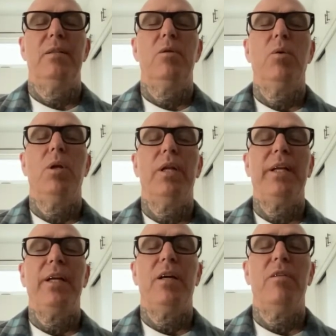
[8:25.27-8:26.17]
The
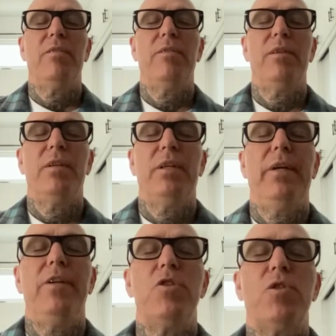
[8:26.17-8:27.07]
quality of
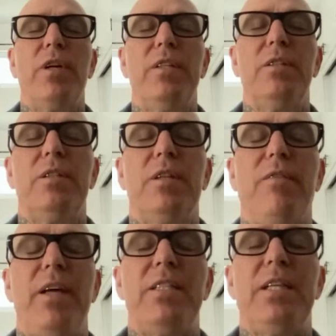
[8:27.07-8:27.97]
interest,
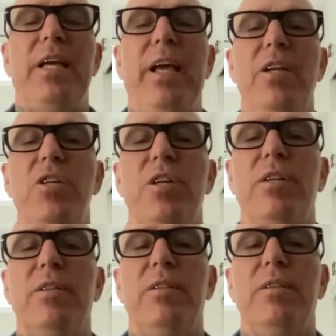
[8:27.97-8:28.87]

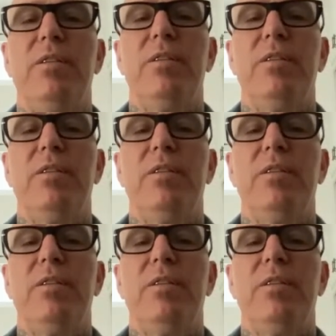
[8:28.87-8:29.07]
investigation